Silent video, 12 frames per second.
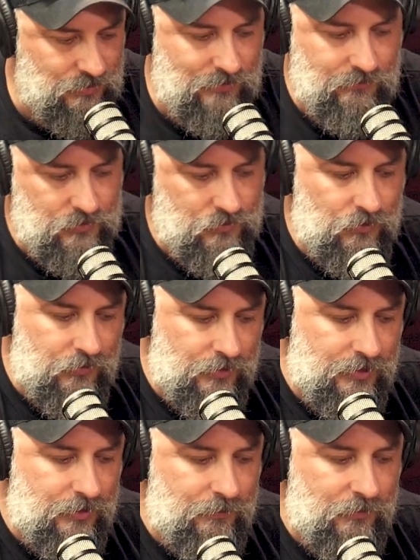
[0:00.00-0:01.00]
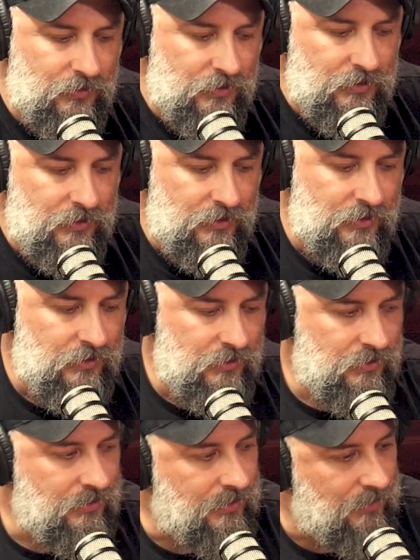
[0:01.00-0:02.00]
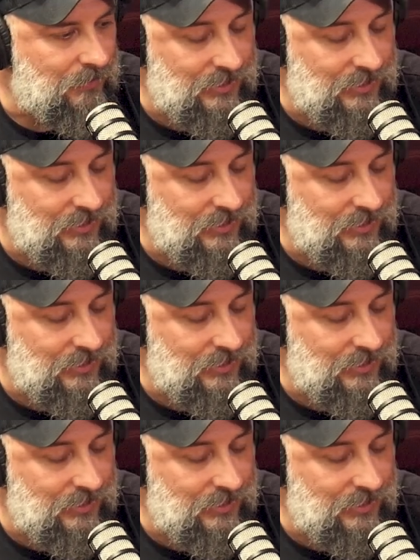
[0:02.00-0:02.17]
whatever's growing on them.